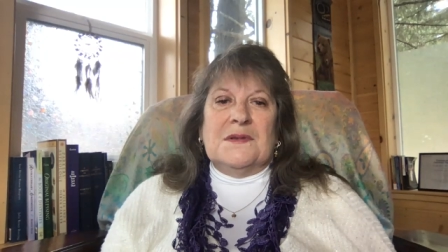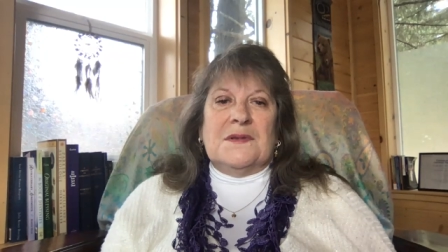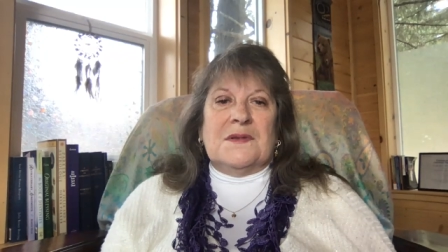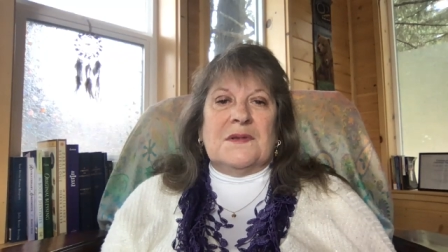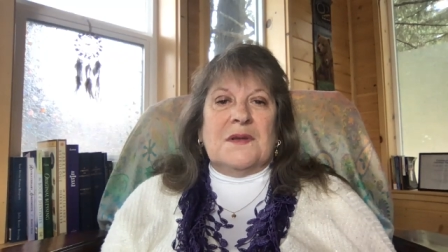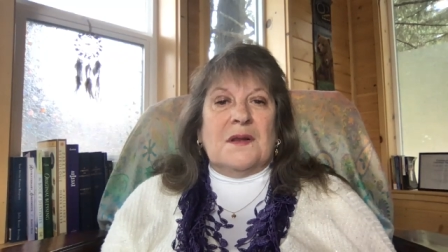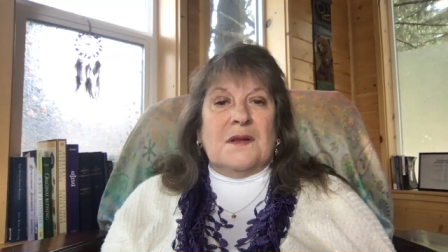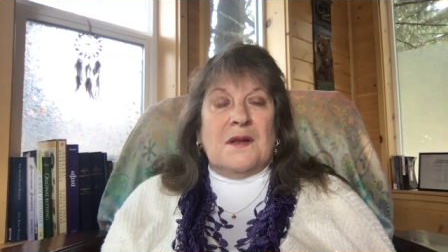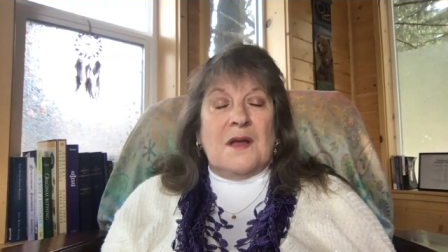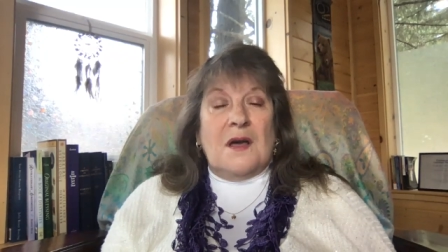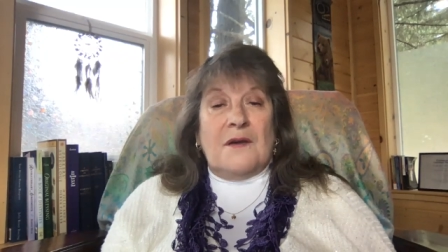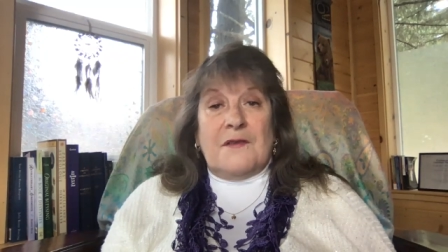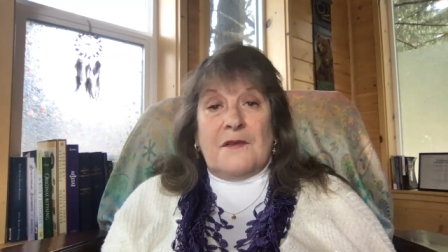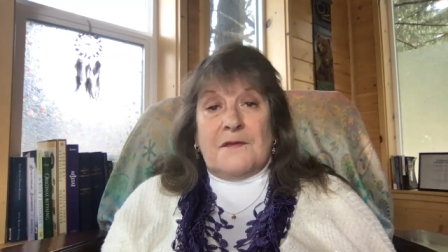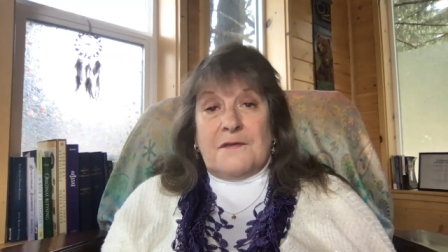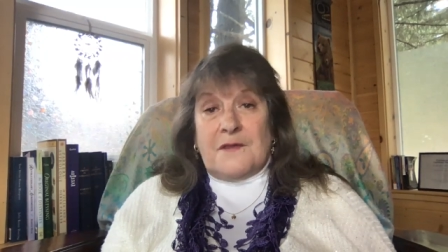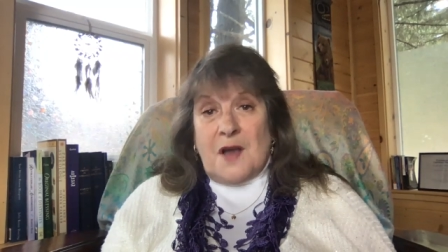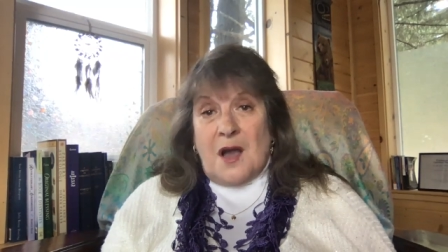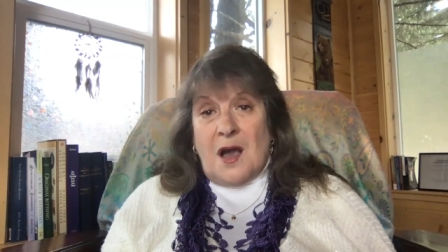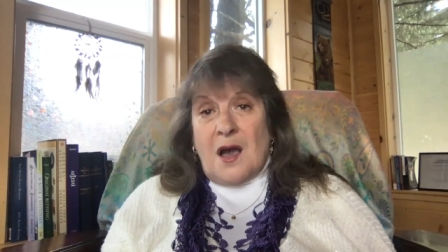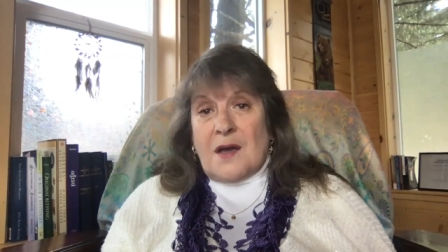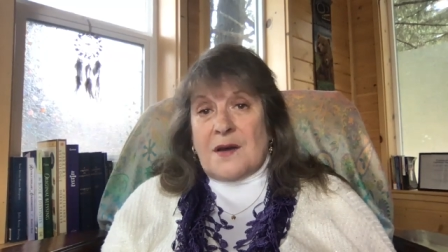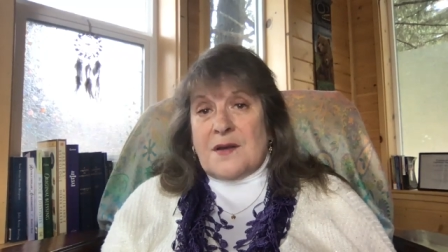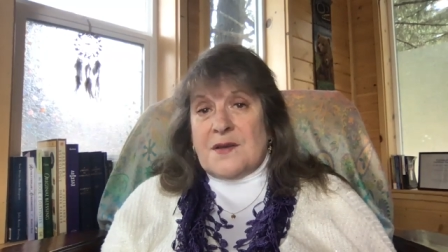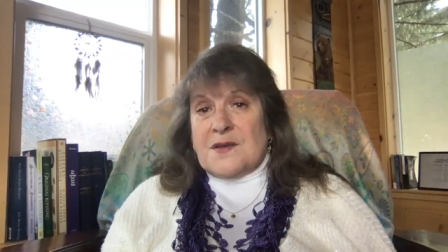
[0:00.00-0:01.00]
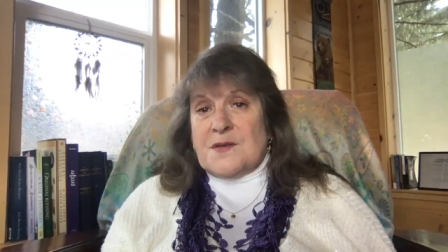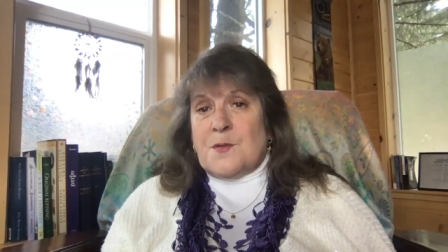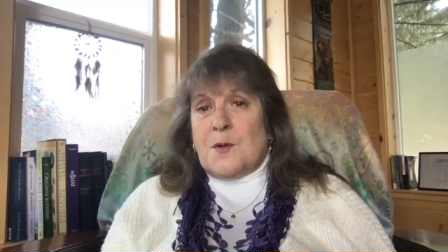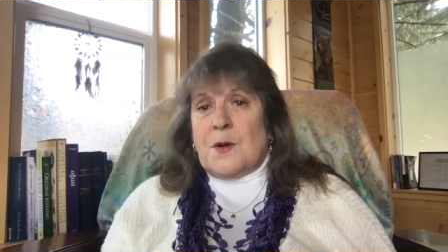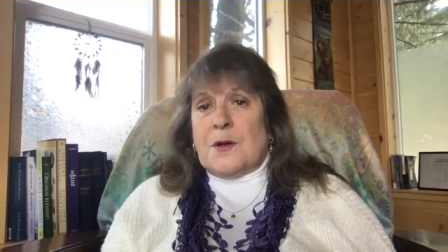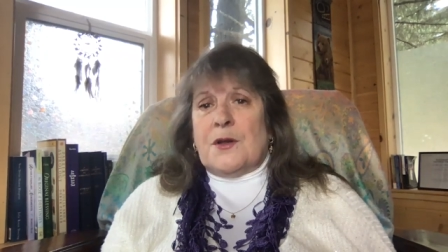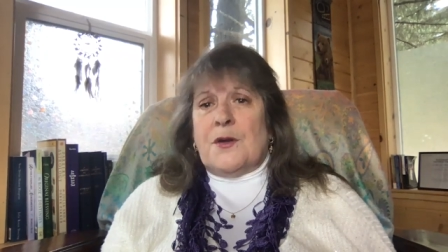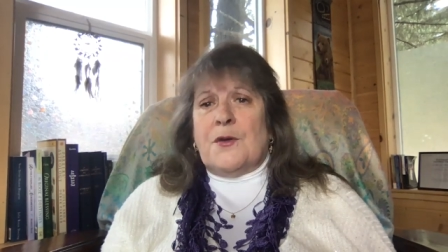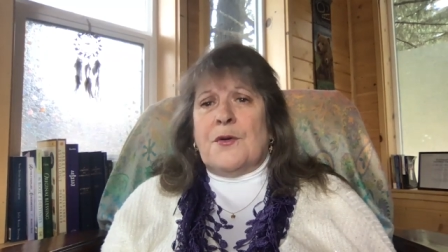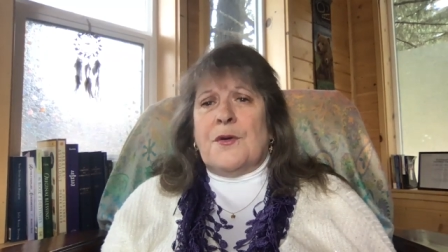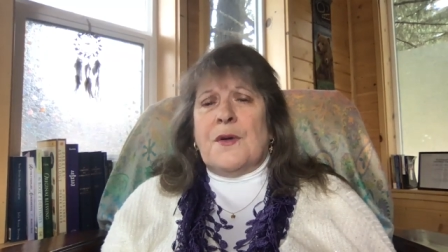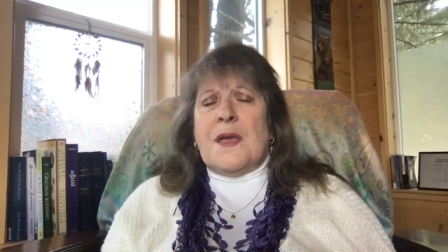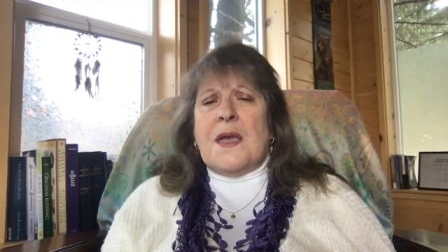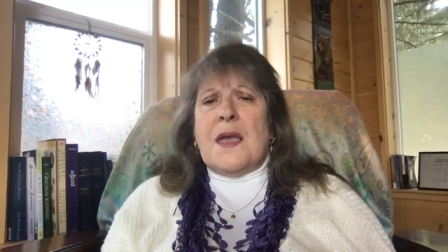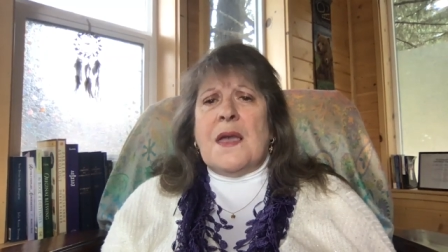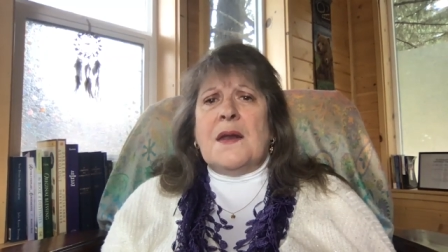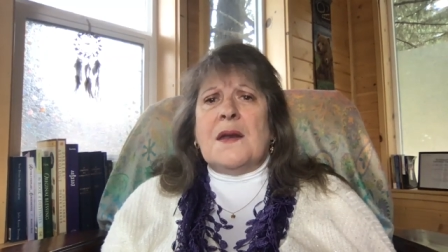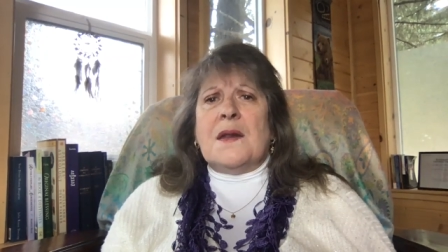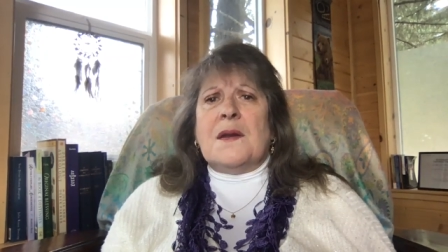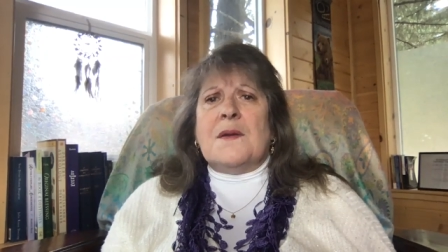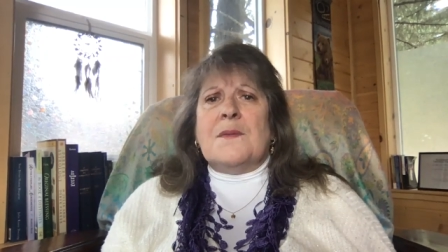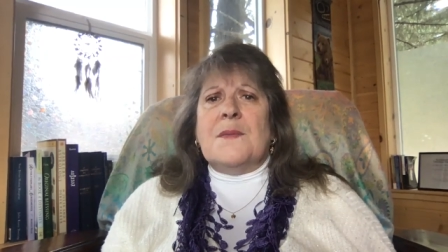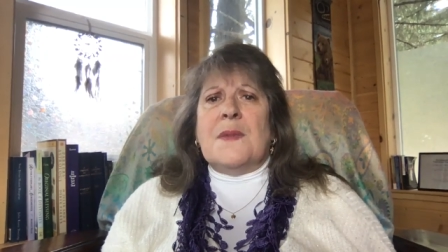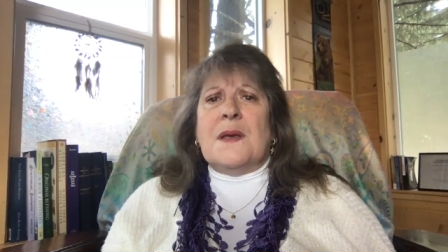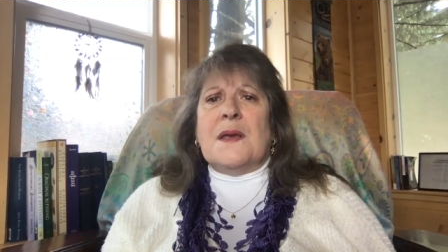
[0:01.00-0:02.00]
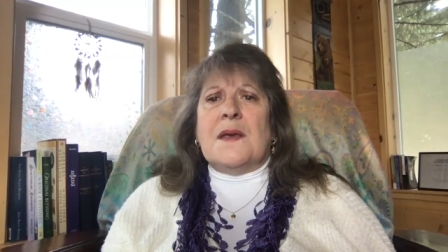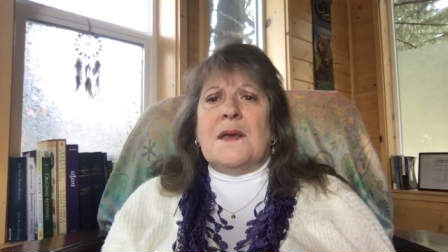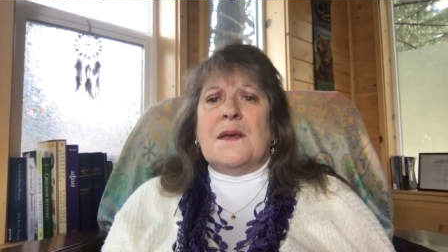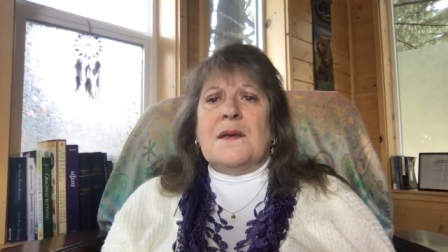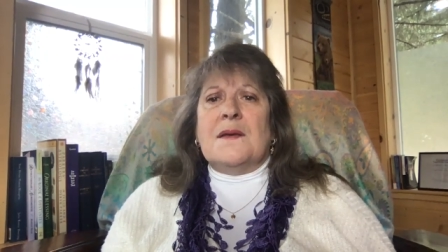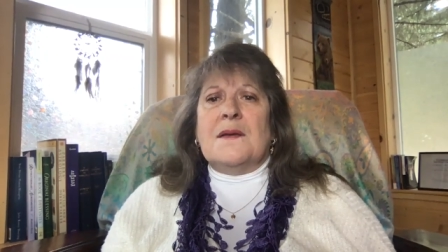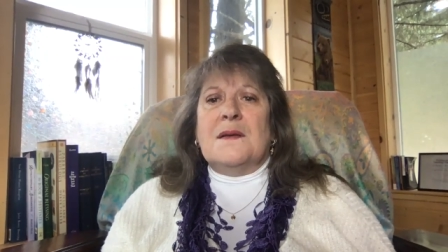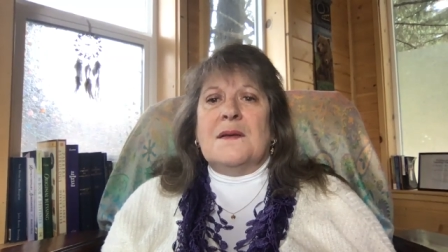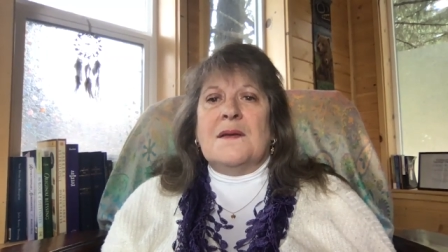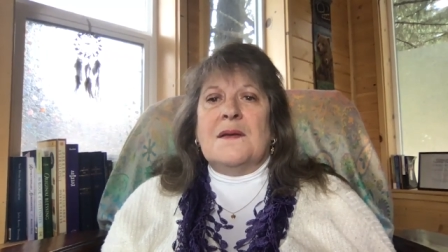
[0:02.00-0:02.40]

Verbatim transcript: The love of God is what created me.